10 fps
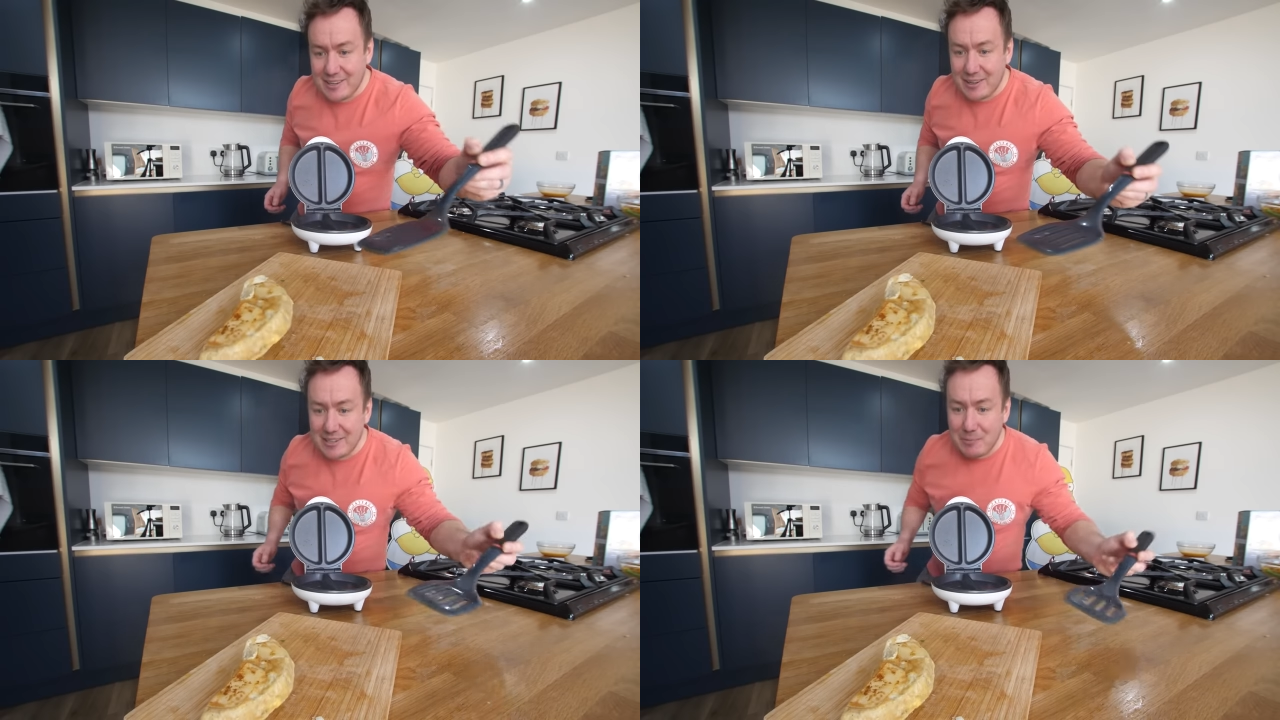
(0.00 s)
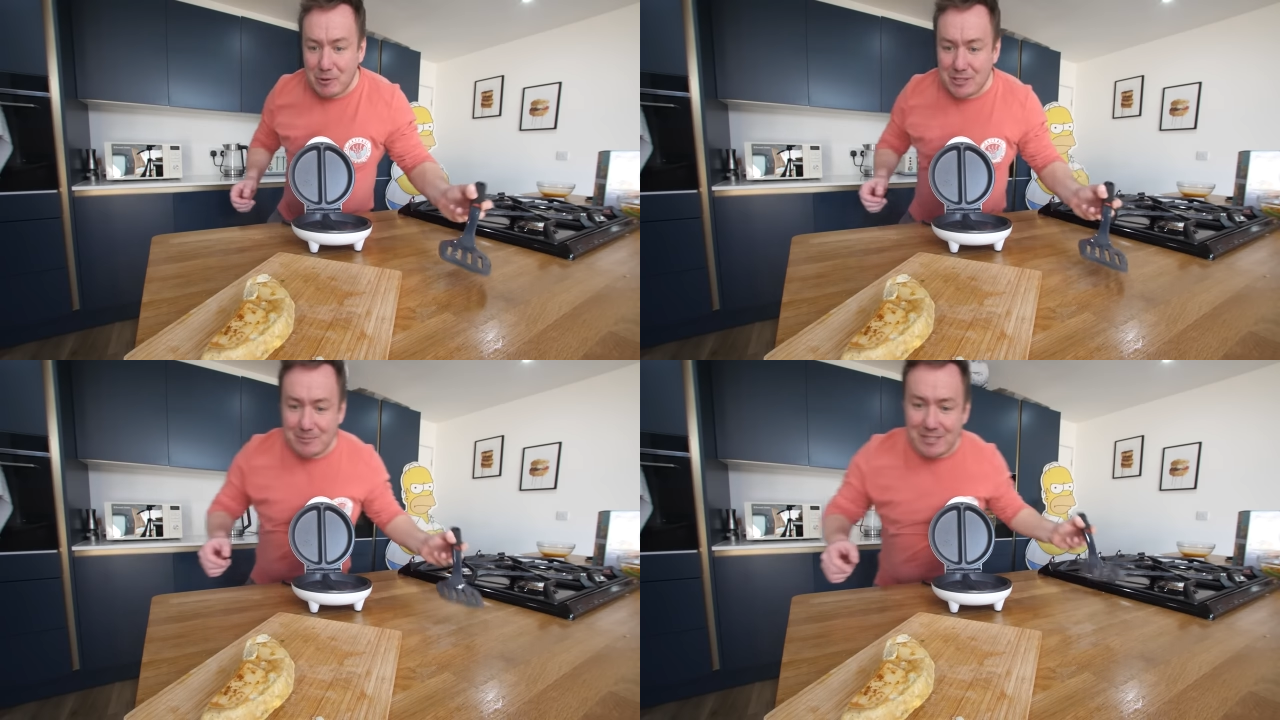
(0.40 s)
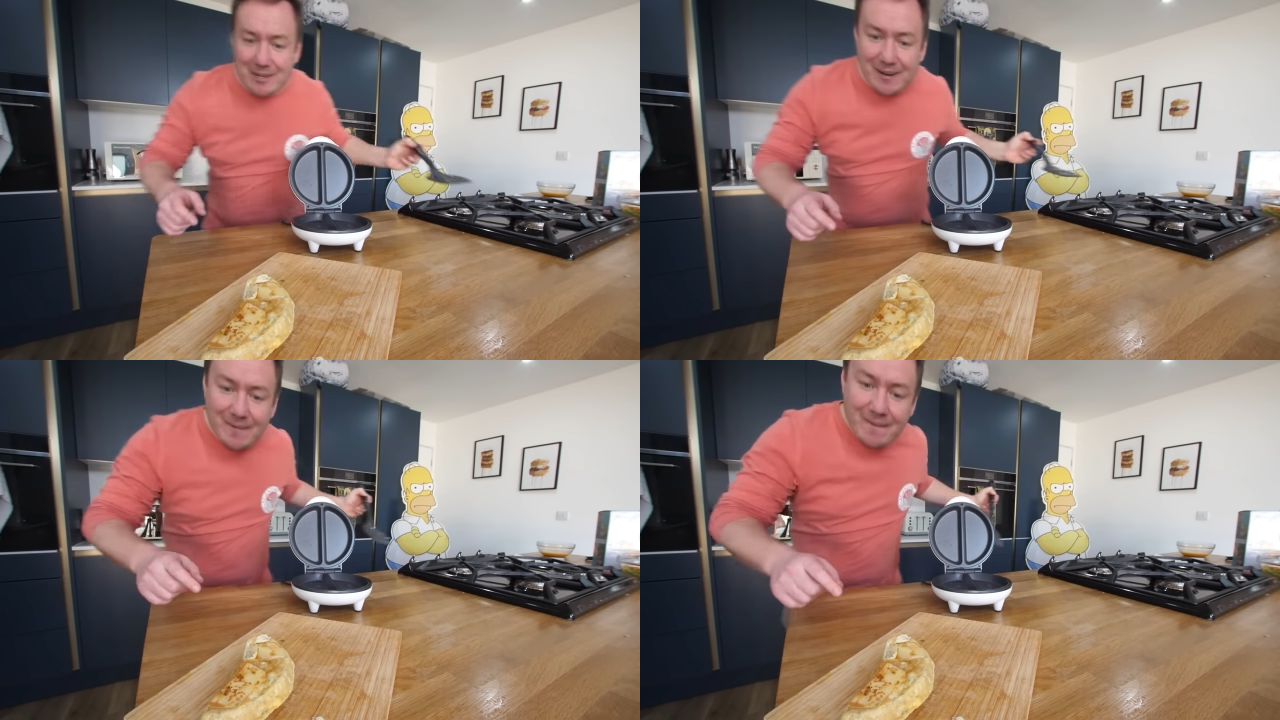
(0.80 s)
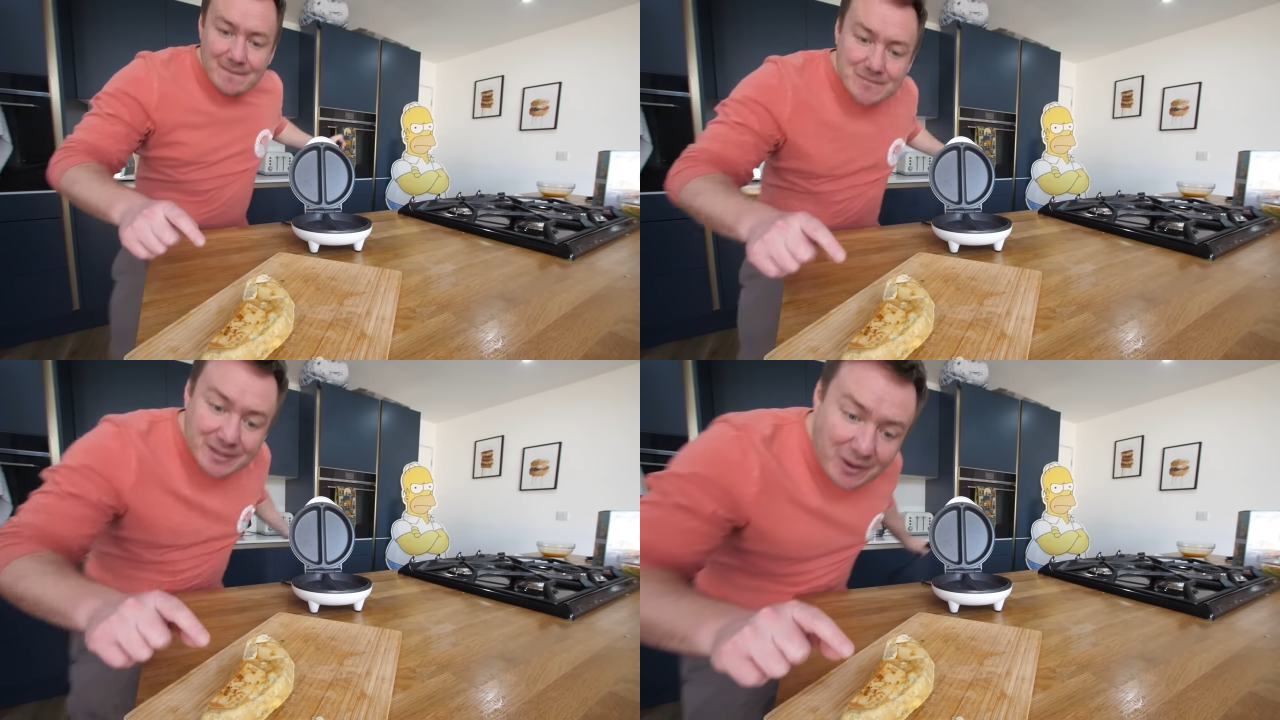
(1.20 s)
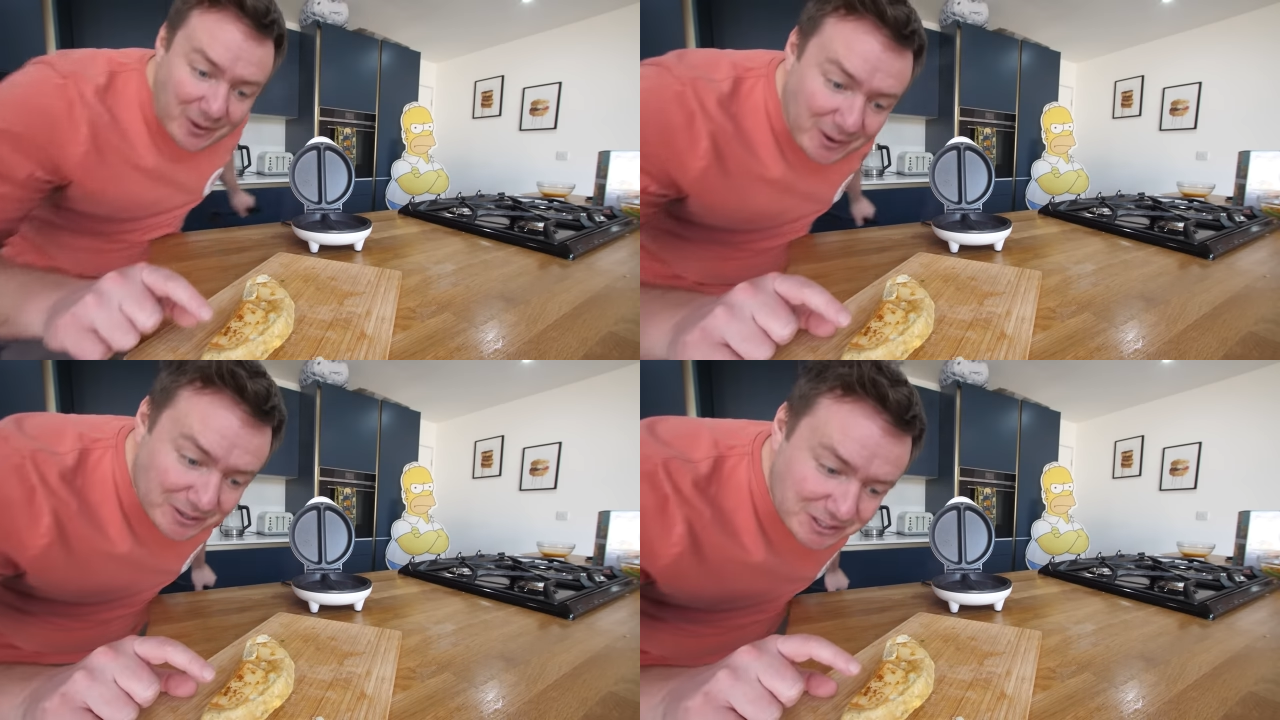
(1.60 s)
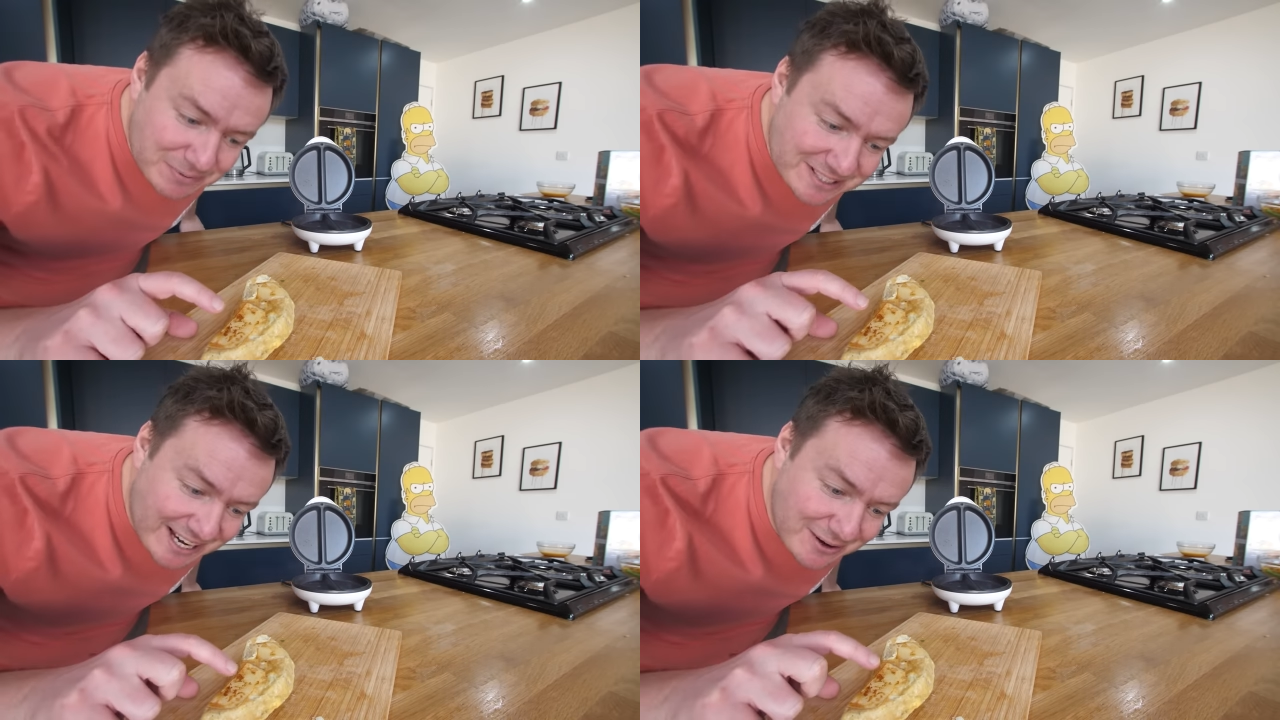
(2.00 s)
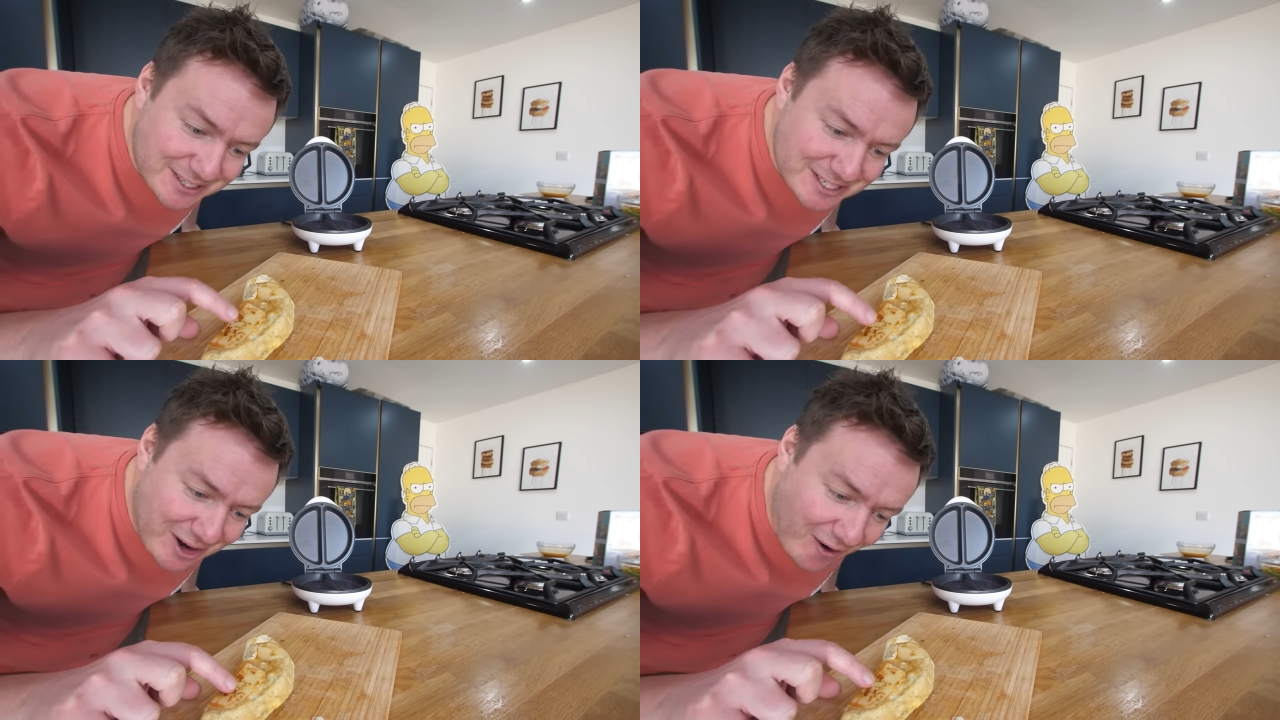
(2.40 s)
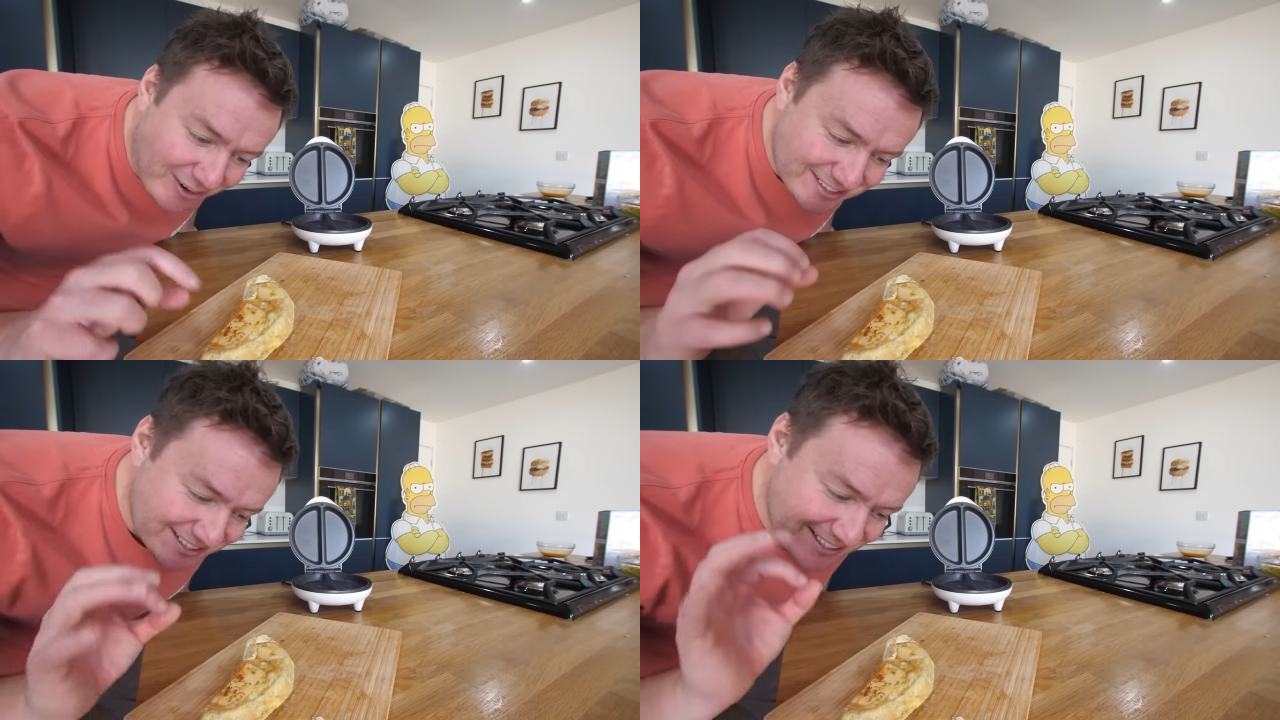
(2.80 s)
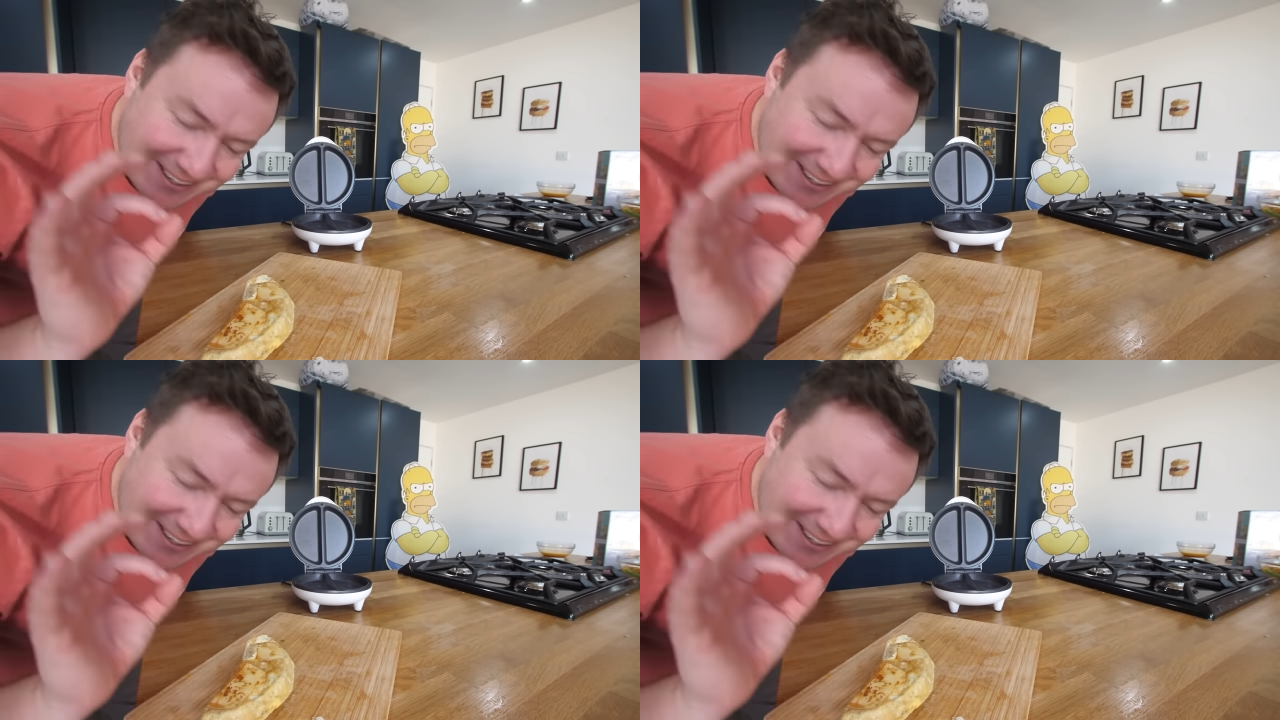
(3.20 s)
Look at the bottom as well. Ah, oh, the potatoes are charred.